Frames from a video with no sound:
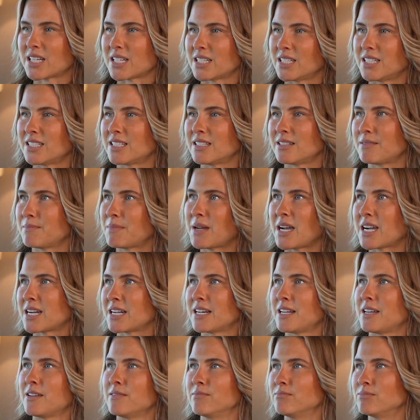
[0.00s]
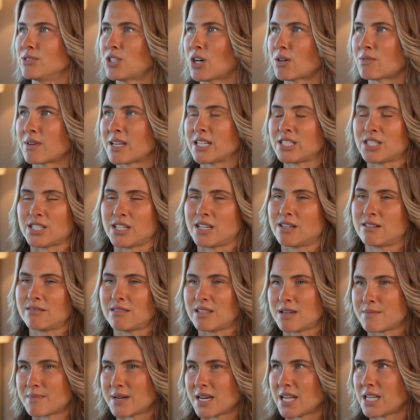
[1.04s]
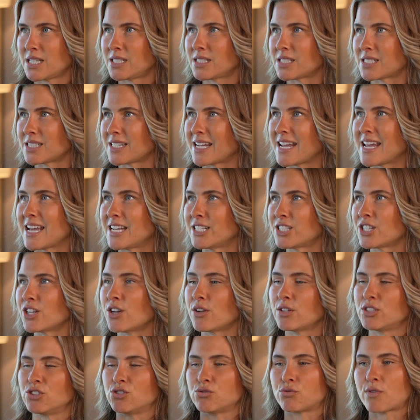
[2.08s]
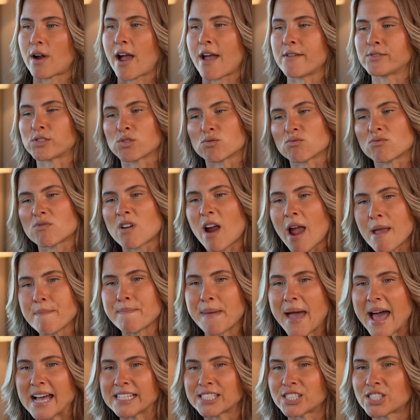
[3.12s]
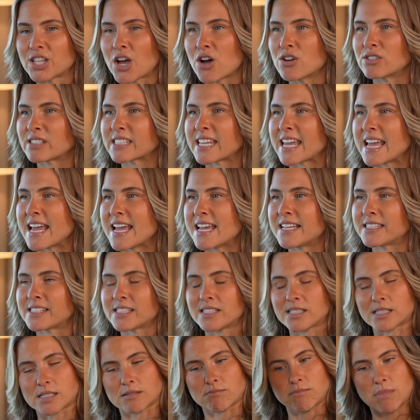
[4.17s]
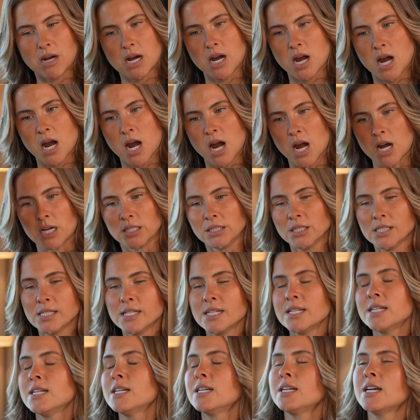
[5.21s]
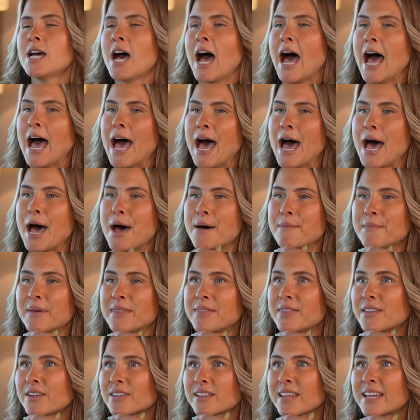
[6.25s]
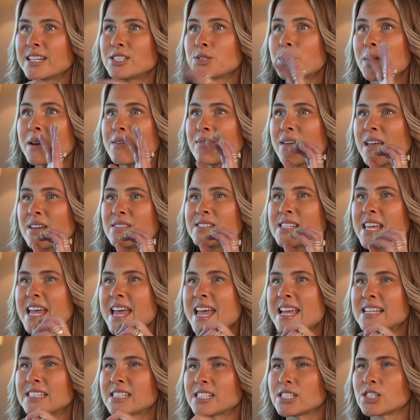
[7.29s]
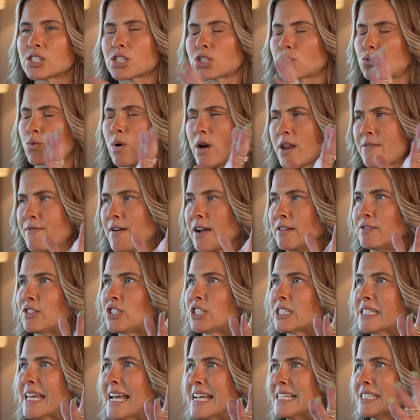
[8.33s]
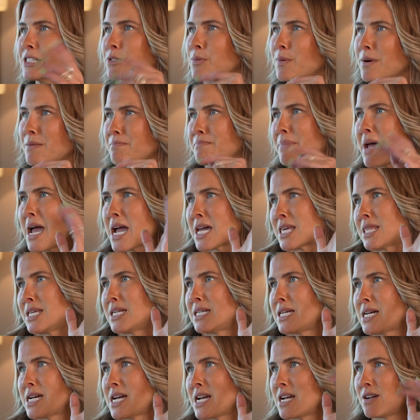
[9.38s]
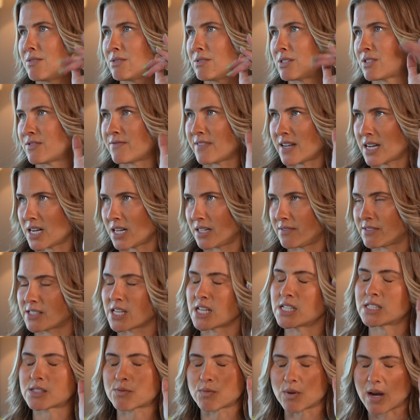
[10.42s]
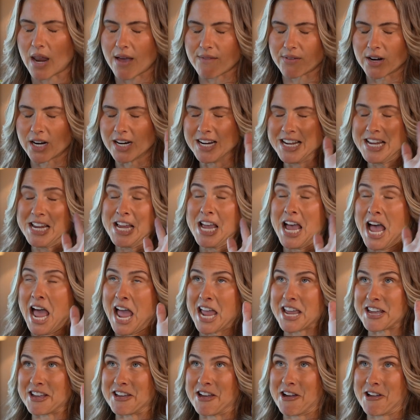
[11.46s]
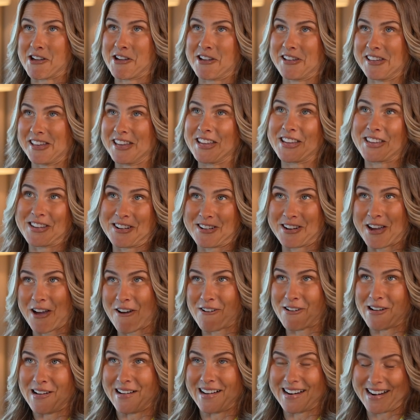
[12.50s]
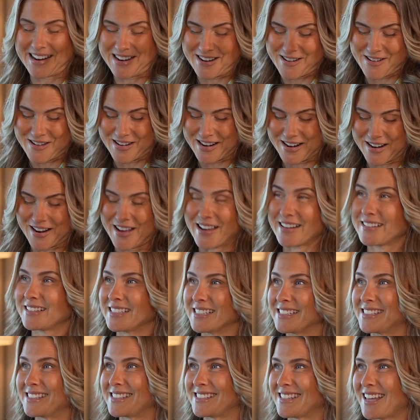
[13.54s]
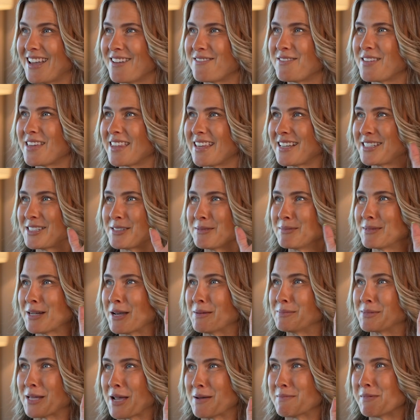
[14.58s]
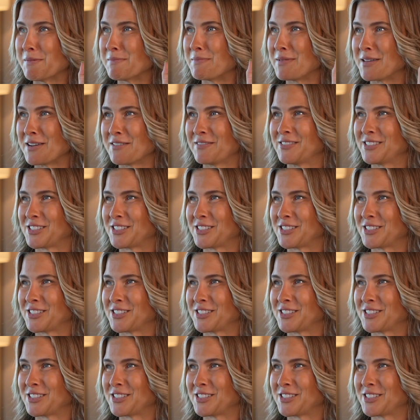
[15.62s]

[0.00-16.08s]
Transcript: not gonna donate to your lemonade stand. He drives right past those kids, and he's like, meh. Yeah. And they're like 25 cents. And he's like, 25 cents? What, back in the day it was 5 cents, whatever. Exactly. I could go on and on and on, because I feel like sometimes I'm a bit